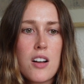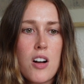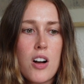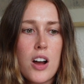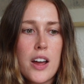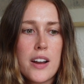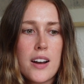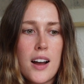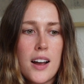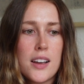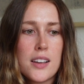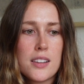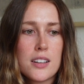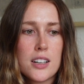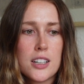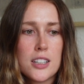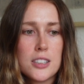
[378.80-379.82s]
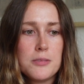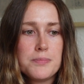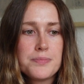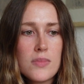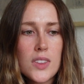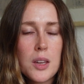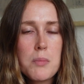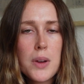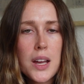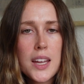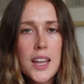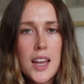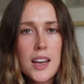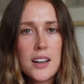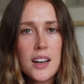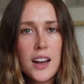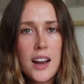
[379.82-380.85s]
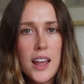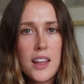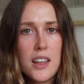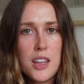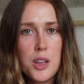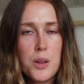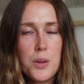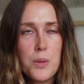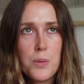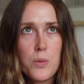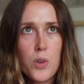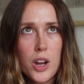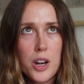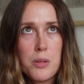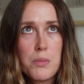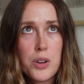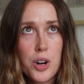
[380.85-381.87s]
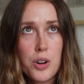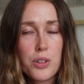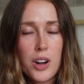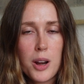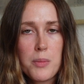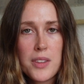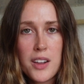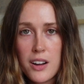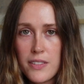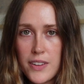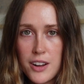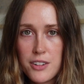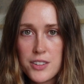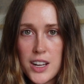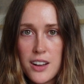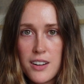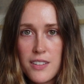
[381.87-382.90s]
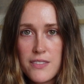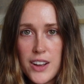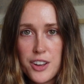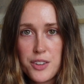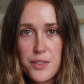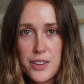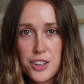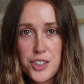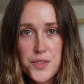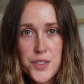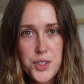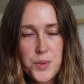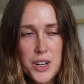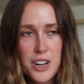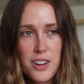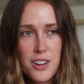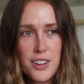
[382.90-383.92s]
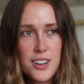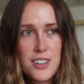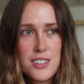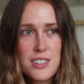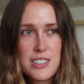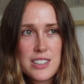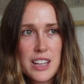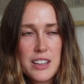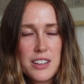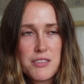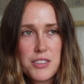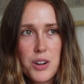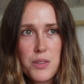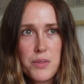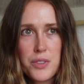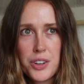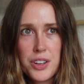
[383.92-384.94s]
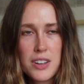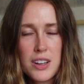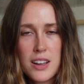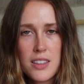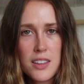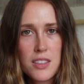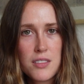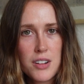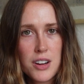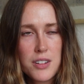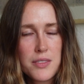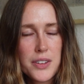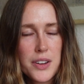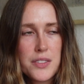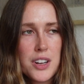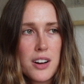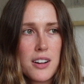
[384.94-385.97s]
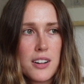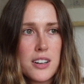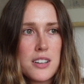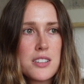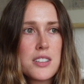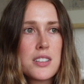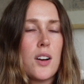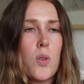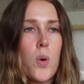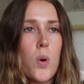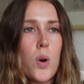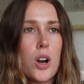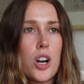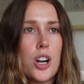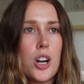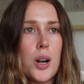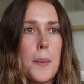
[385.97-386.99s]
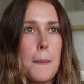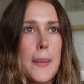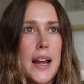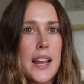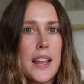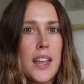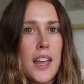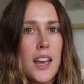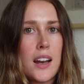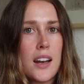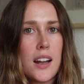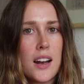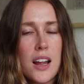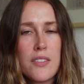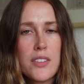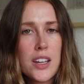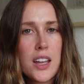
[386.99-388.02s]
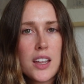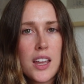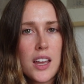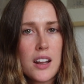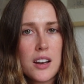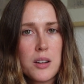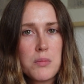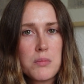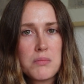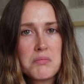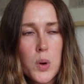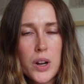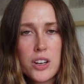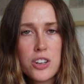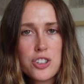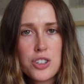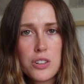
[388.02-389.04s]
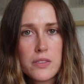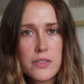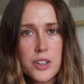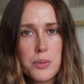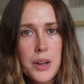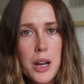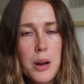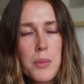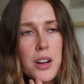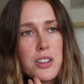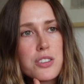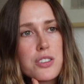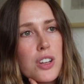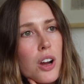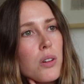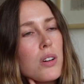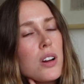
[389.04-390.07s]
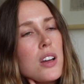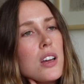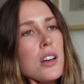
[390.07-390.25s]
on either my Canon AE1 program that I found at Value Village for $20. They go for like, I think $350. Or my Canon, I have like a Canon point and shoot film camera. So